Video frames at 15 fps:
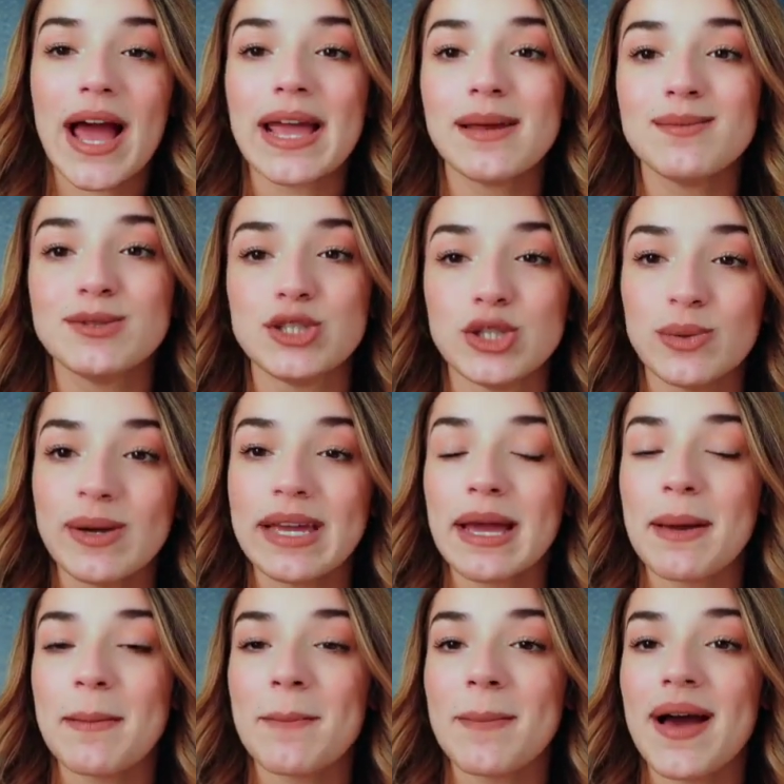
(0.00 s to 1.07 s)
I am doing
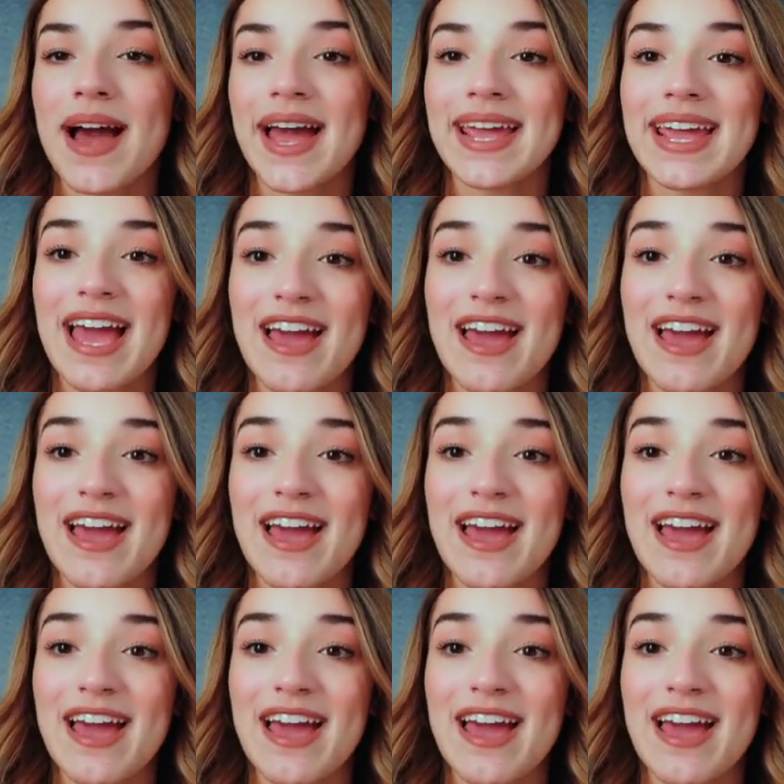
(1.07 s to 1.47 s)
my